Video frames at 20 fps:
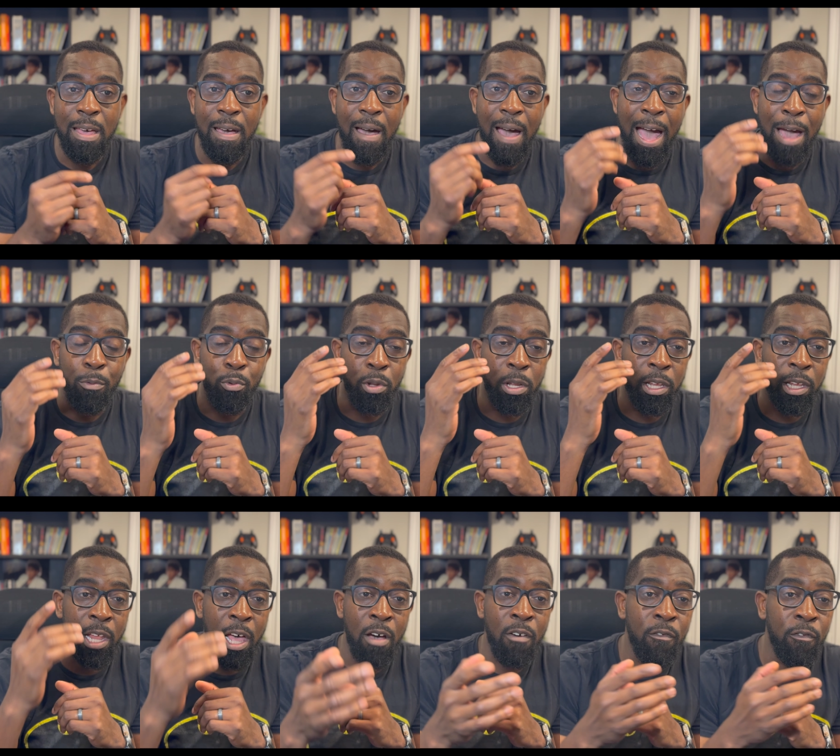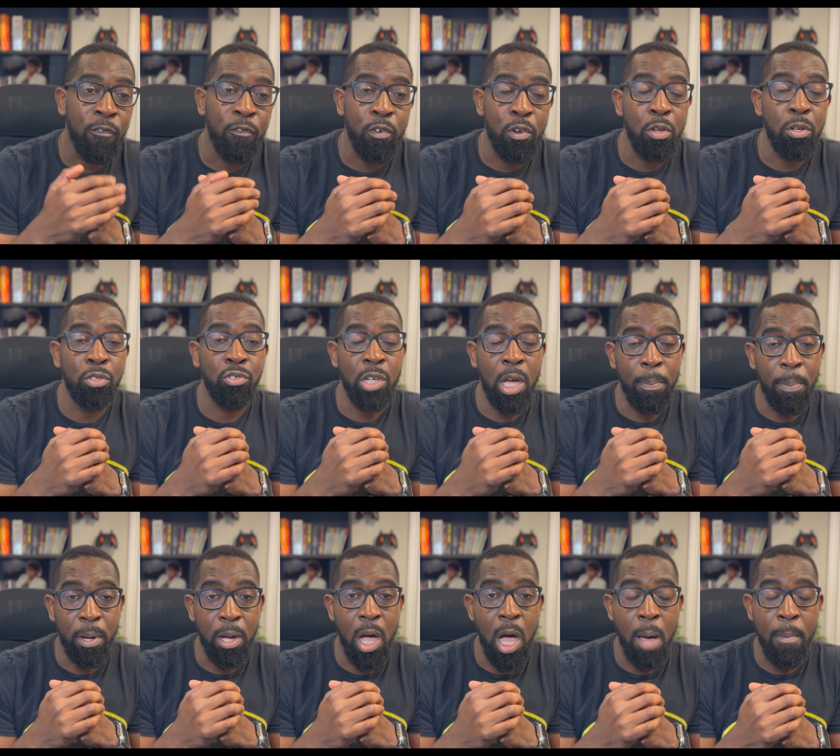I would love for you to drop
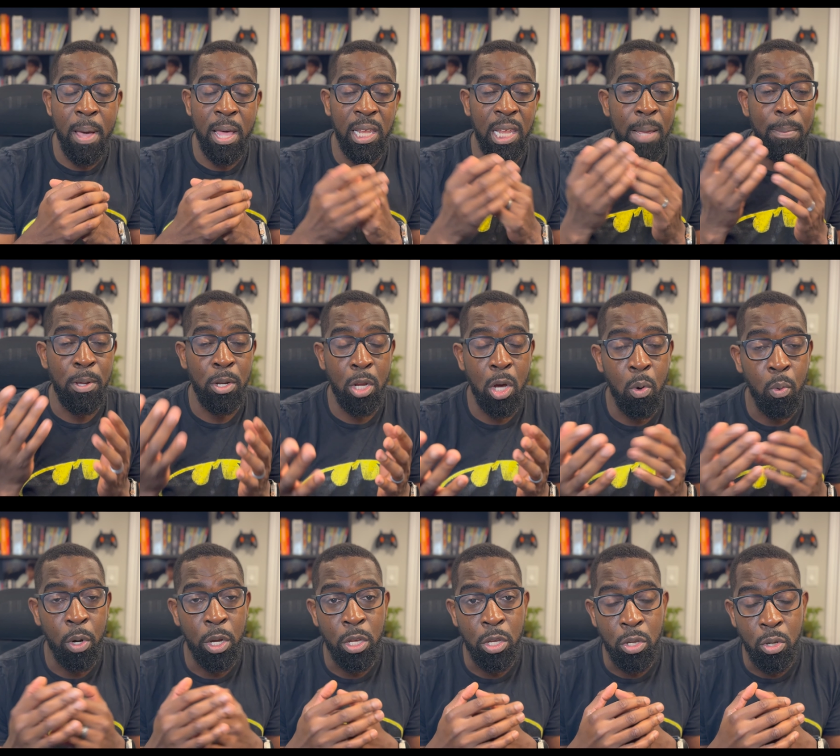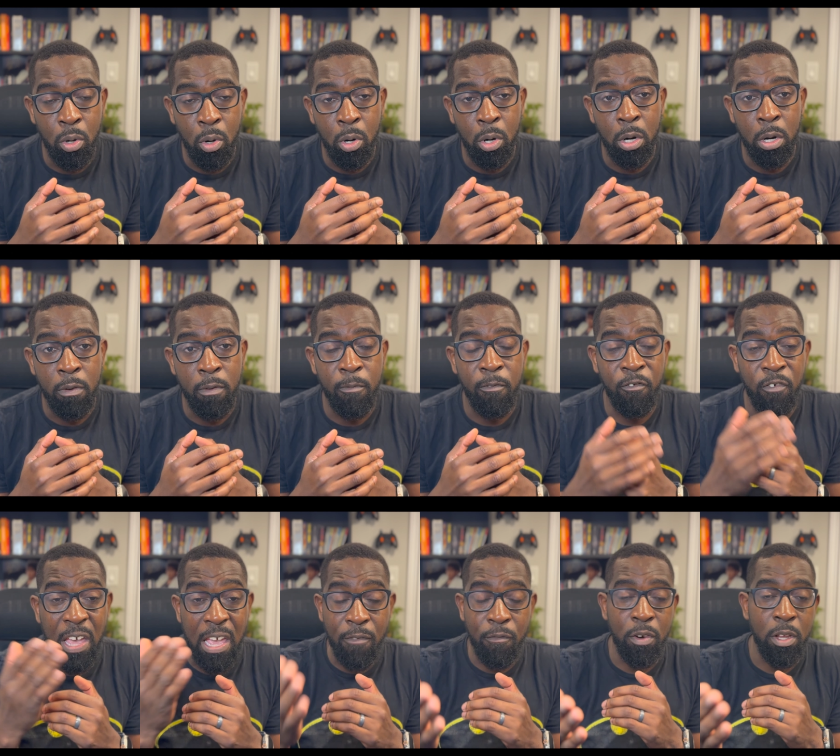a comment. Let me know what your
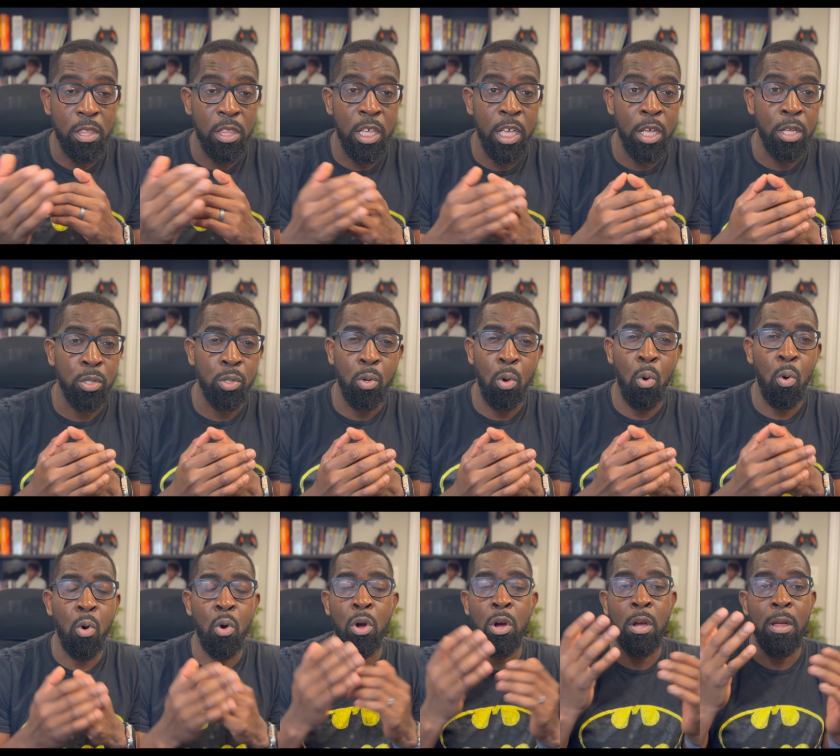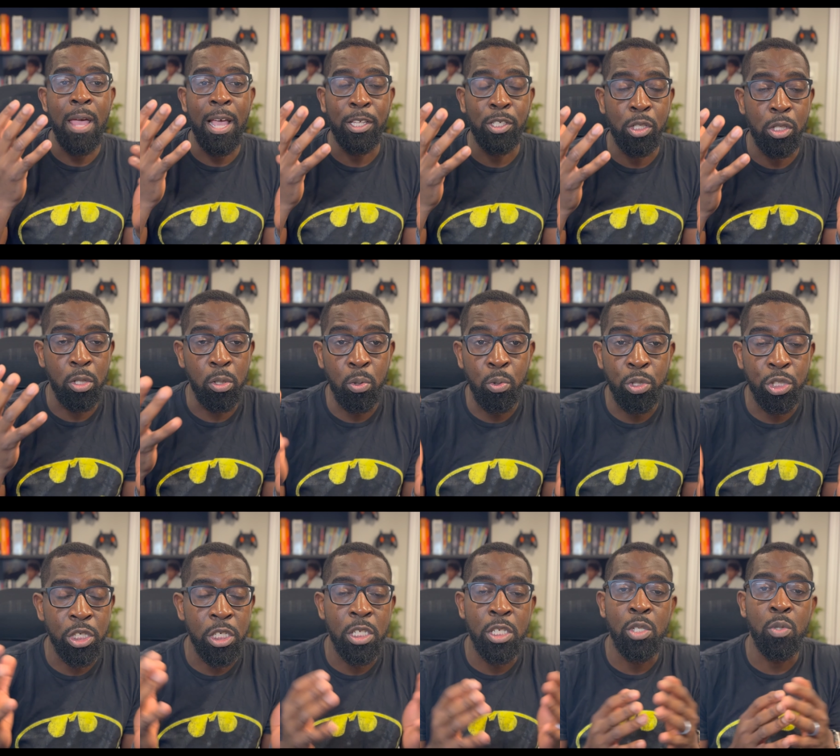favorite things or
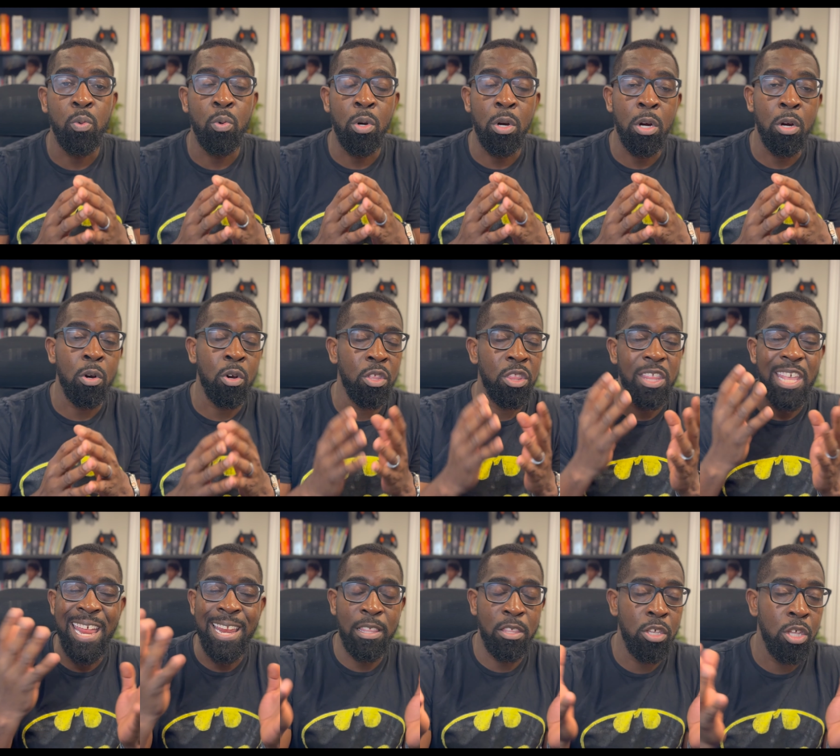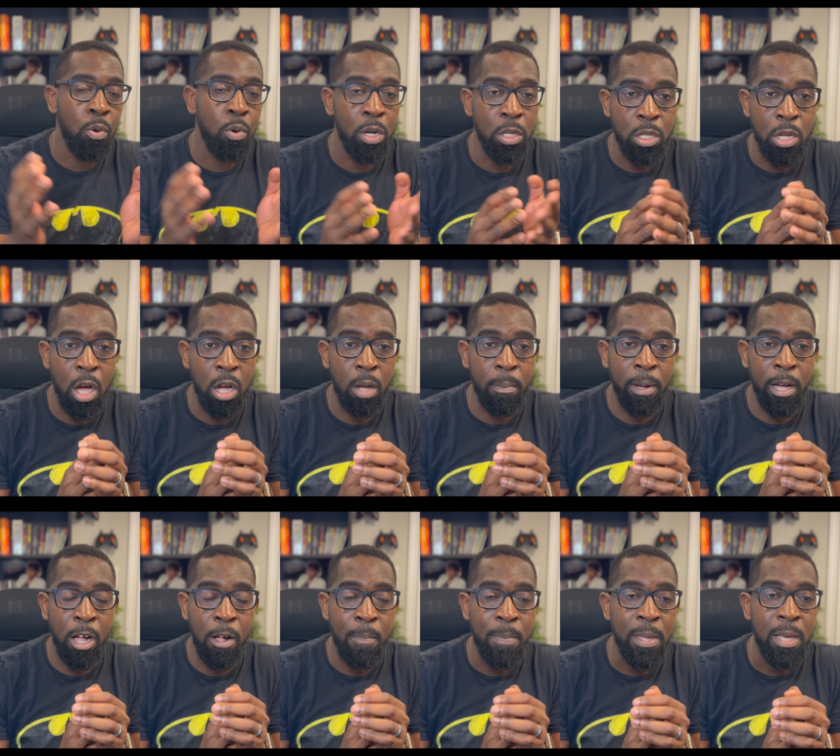exclusions were or anything you want to talk
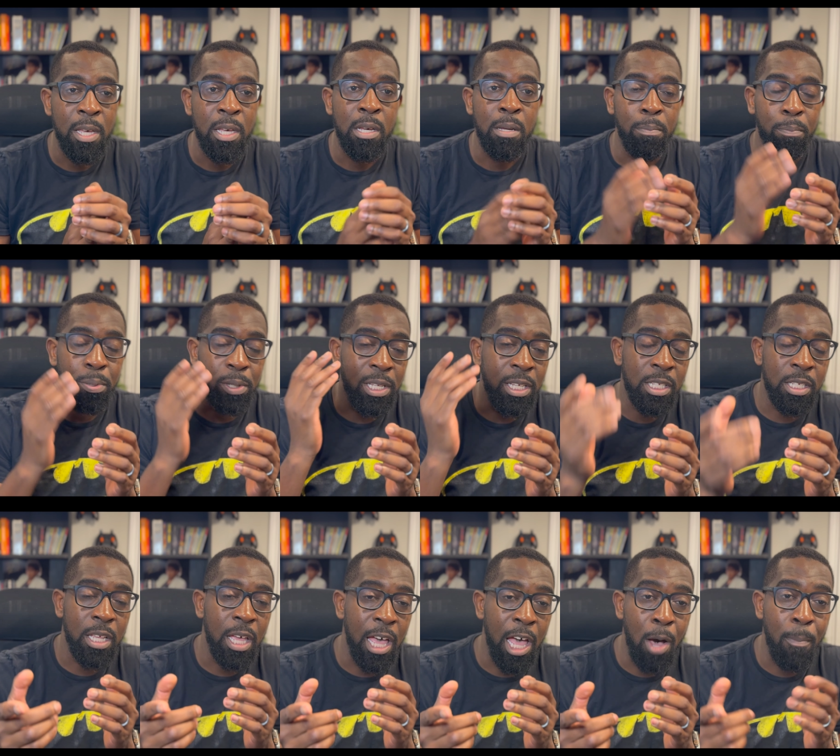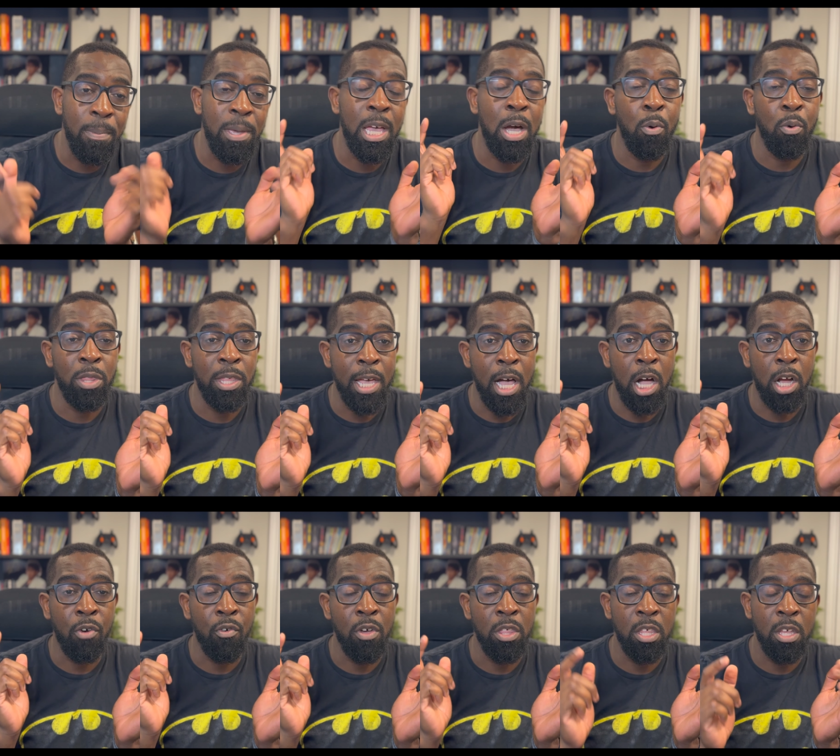about. Please help me out with the
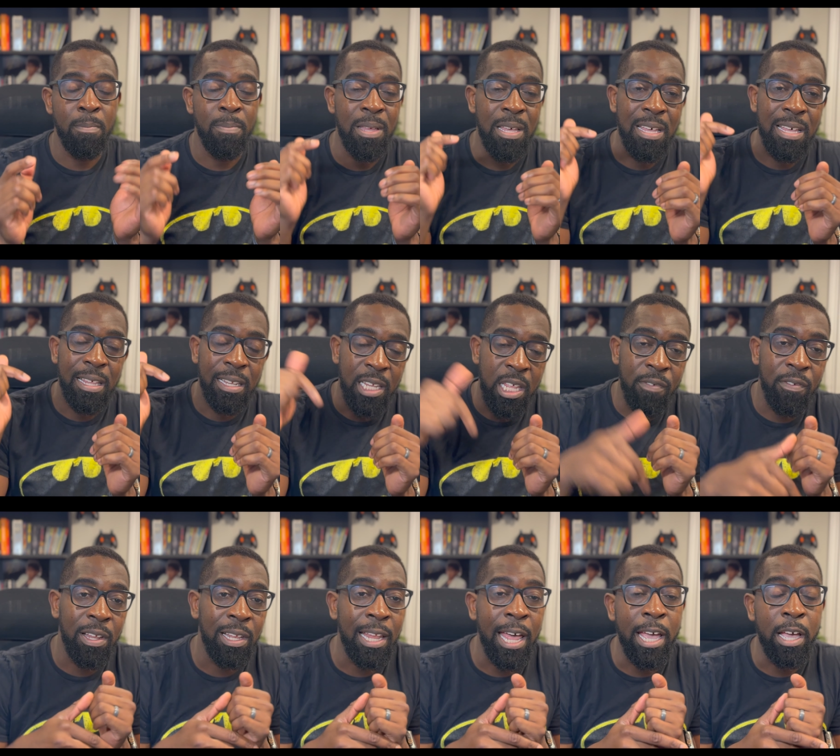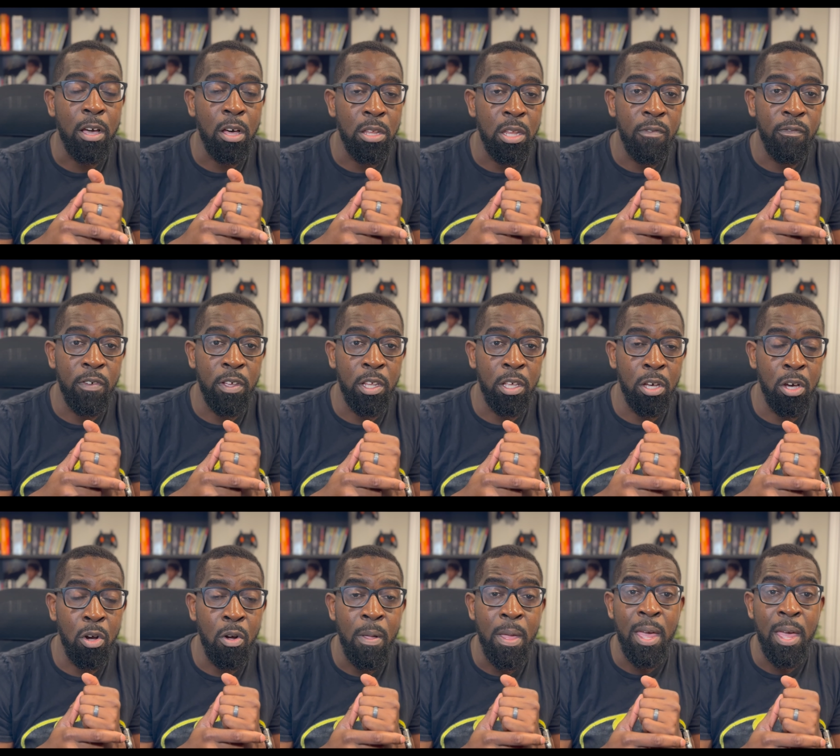algorithm. Leave a like on the video.